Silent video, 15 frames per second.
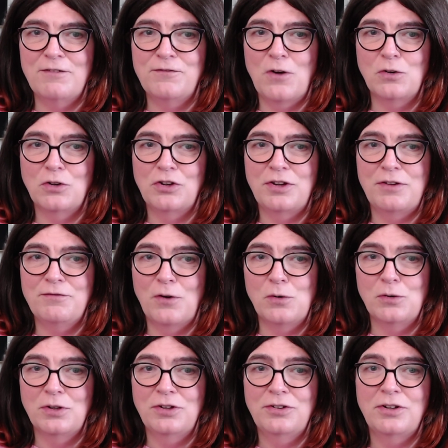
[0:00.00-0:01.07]
folders in
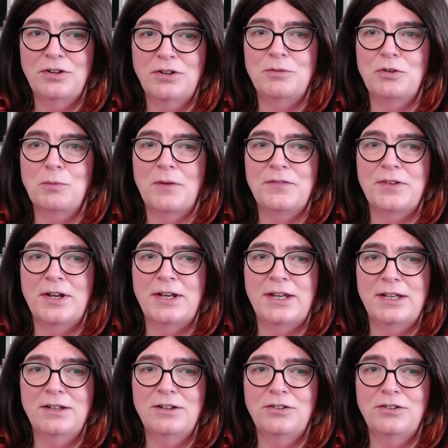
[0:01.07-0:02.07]
folders, which is what I've done here.